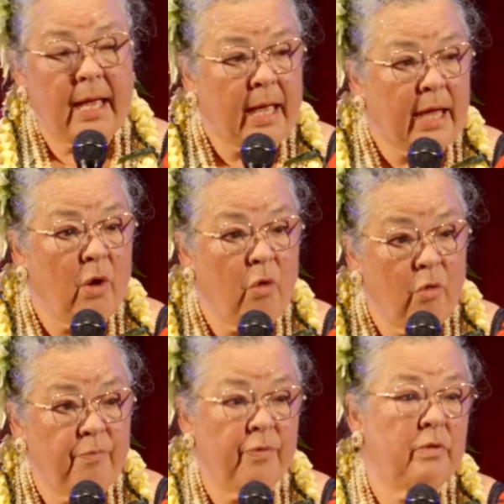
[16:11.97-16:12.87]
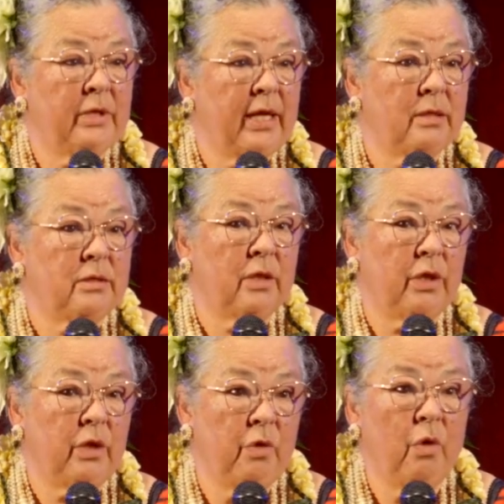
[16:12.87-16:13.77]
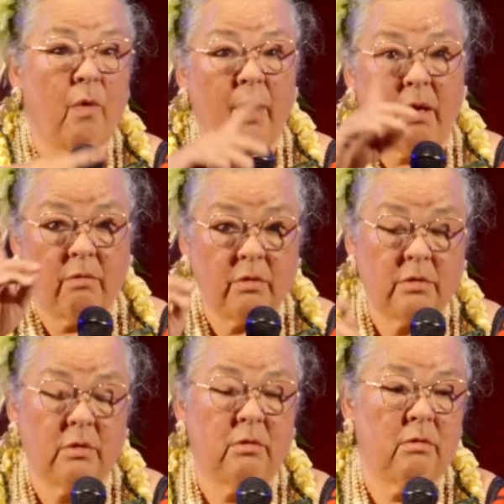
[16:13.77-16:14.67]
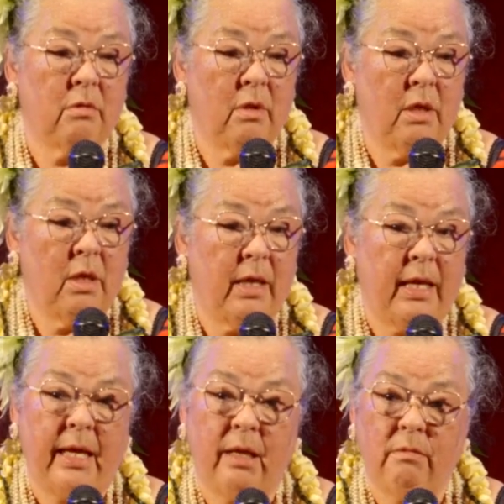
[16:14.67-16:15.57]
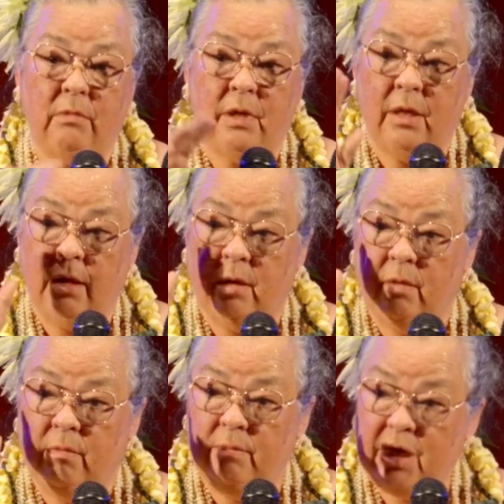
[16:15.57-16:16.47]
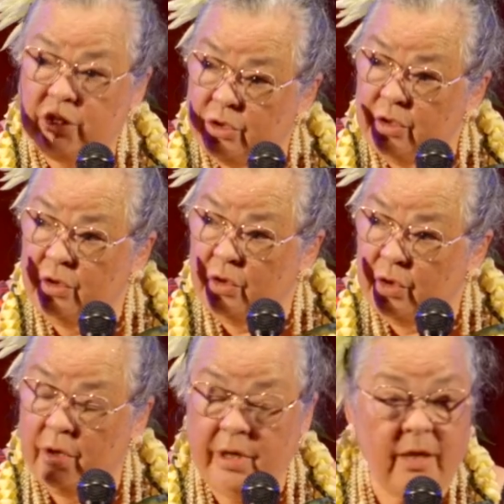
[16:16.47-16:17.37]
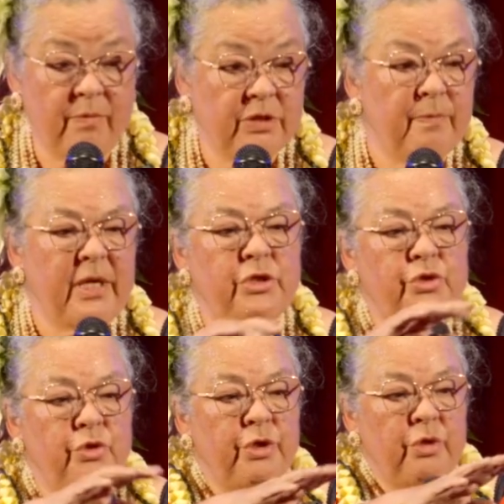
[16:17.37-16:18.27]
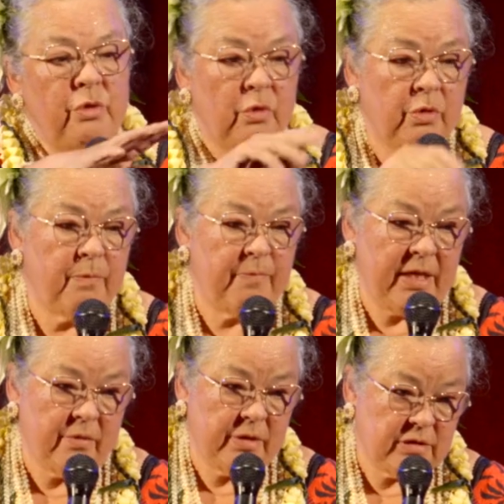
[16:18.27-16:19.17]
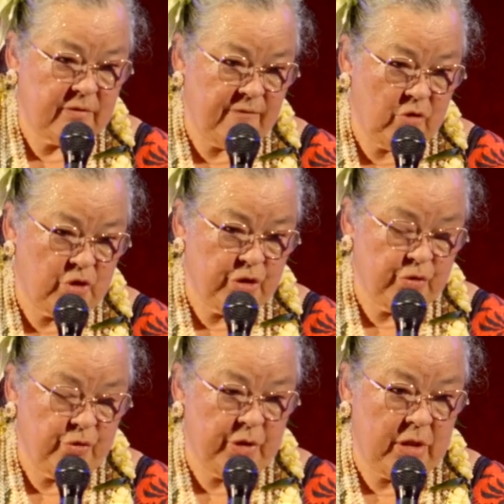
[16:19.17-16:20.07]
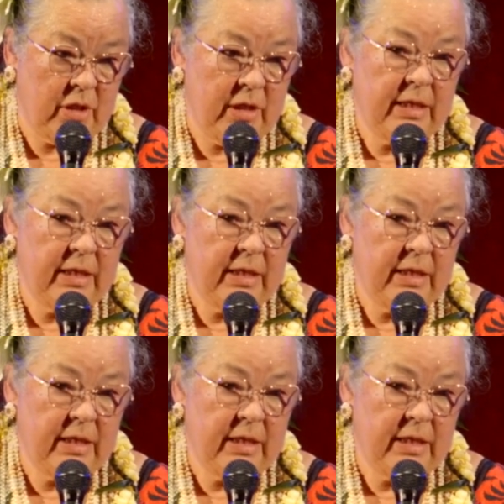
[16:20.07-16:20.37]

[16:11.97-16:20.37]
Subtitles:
I hope that you go out and make sure you know your neighbors. Make sure you know the parents of your children.